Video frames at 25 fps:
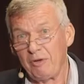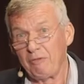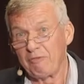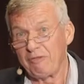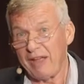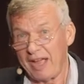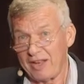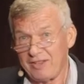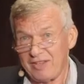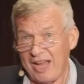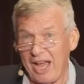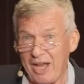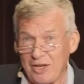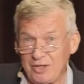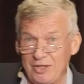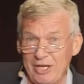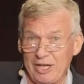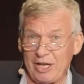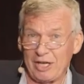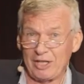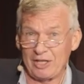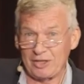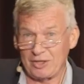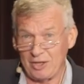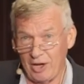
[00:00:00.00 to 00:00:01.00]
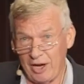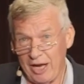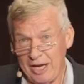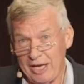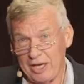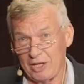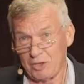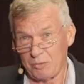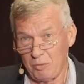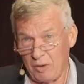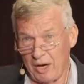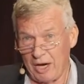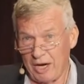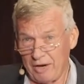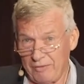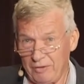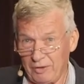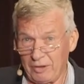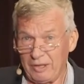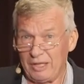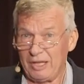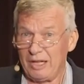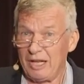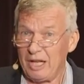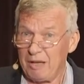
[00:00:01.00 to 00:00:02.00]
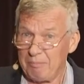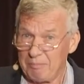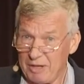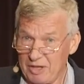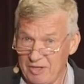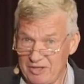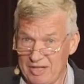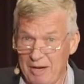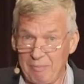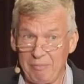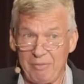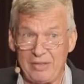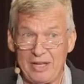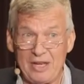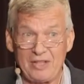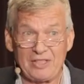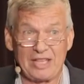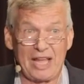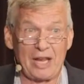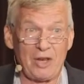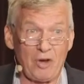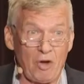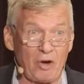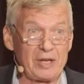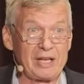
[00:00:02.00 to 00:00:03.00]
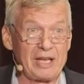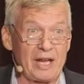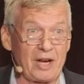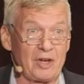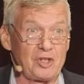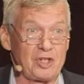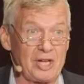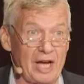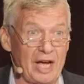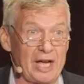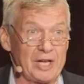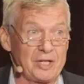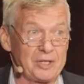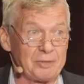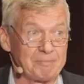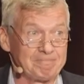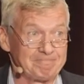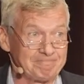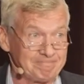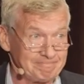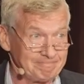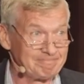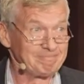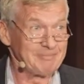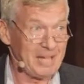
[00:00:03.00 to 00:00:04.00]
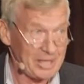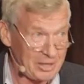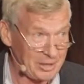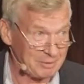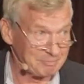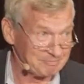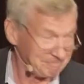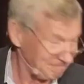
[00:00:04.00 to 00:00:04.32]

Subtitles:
Fantastic, exciting, it's wonderful, but some things are not going to change. Thank you.